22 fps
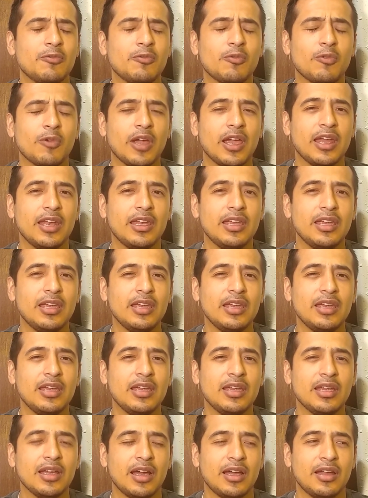
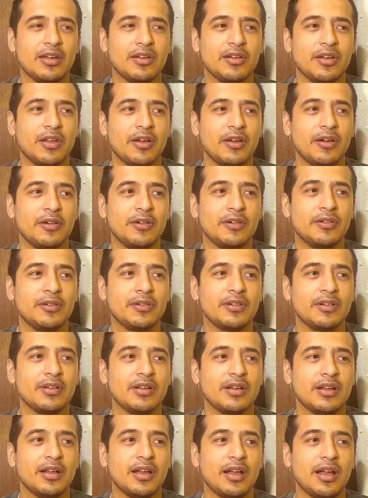ready, I don't know.
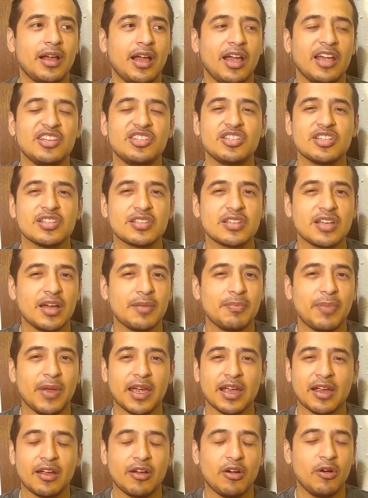I just got
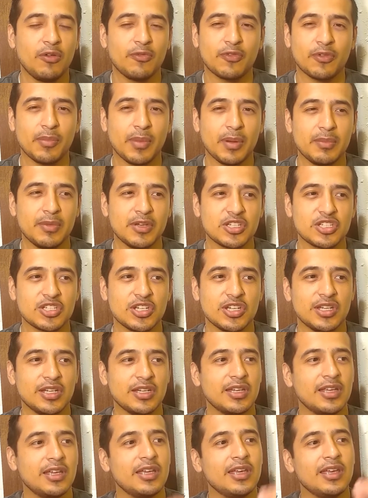back home from my
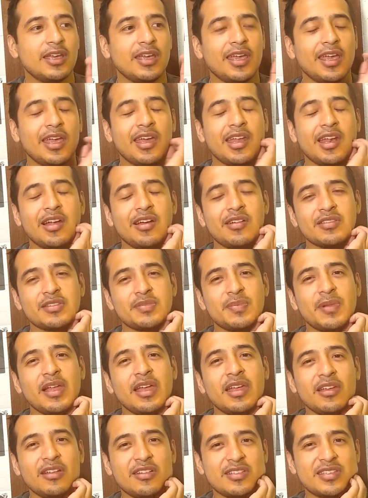mission, and I was
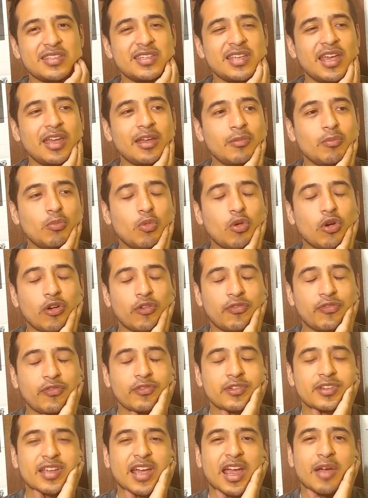planning on staying more
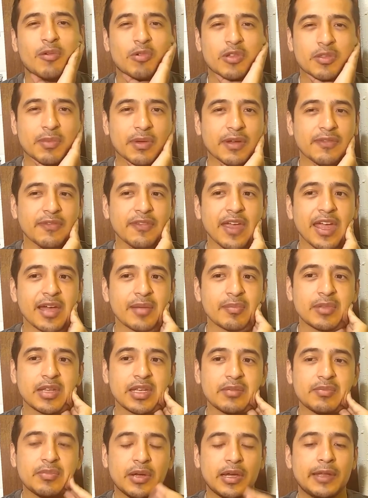time with my
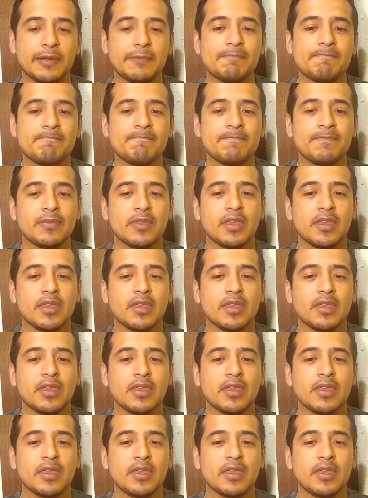family, but